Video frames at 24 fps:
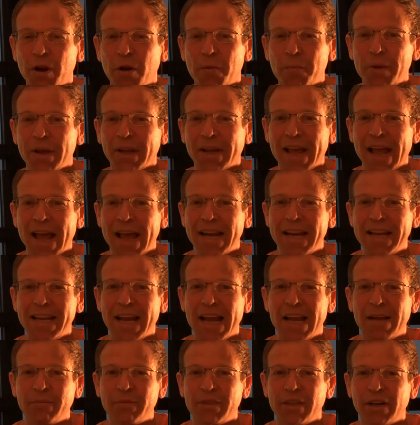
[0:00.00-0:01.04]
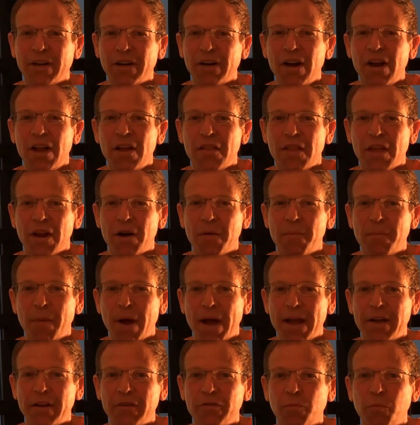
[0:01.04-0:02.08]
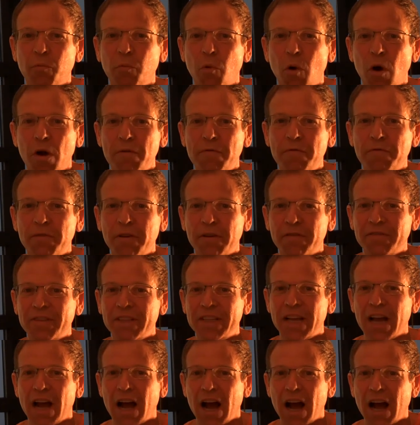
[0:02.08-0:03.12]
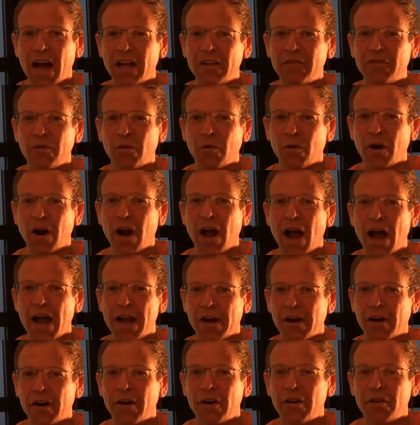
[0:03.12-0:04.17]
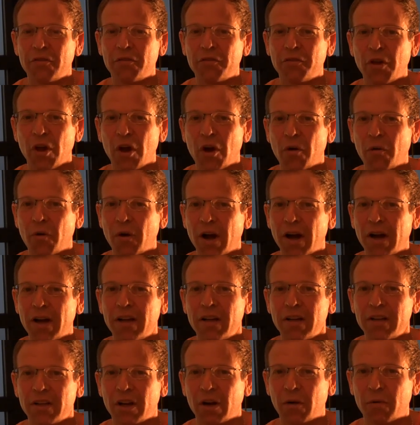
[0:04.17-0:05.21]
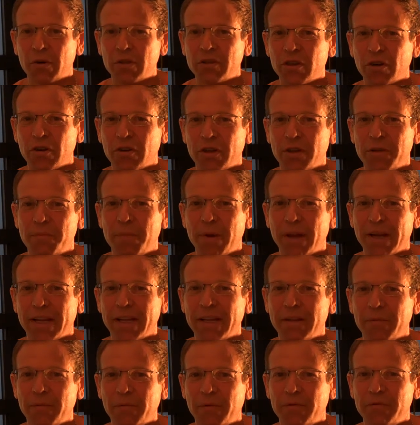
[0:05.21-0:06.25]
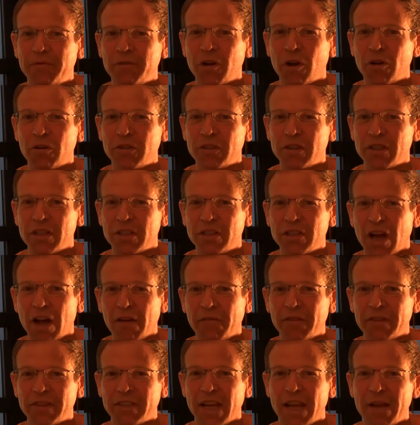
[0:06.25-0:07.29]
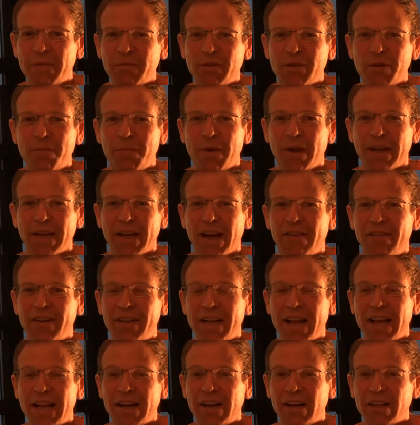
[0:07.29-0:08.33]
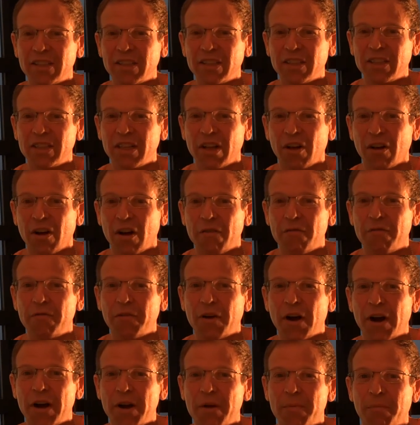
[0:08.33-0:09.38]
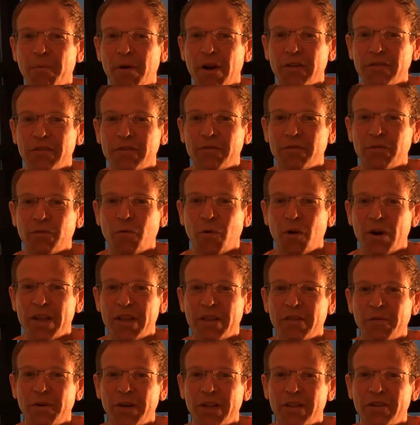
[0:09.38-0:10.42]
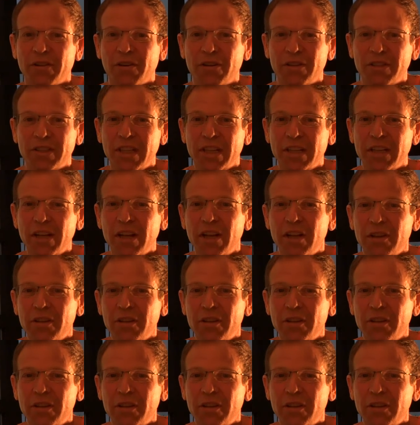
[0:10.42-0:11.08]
we don't pick any games here that are -150 odds or higher. So you know, we're certainly picking. We've chosen the toughest games to pick every day here, and still a very impressive 23-13